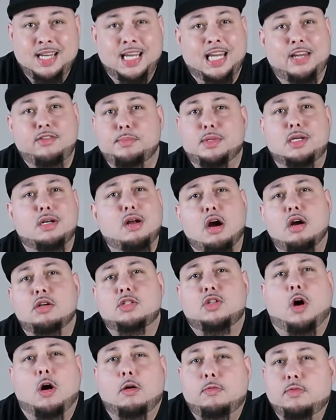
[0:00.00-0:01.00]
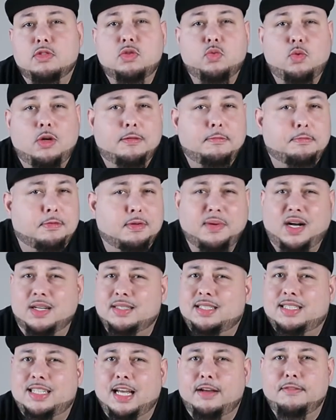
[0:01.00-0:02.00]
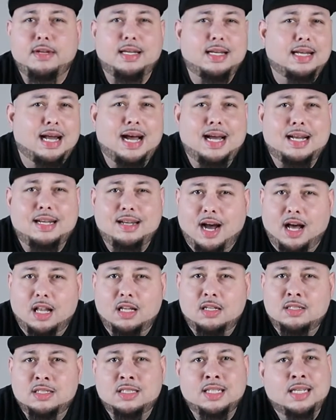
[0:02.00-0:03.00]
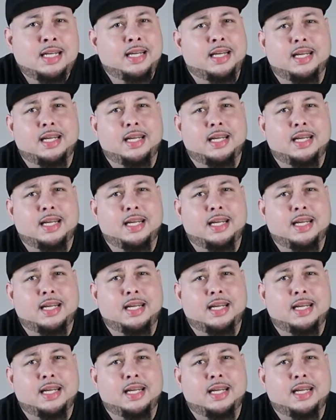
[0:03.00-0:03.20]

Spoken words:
Even Menards offers one for about $79.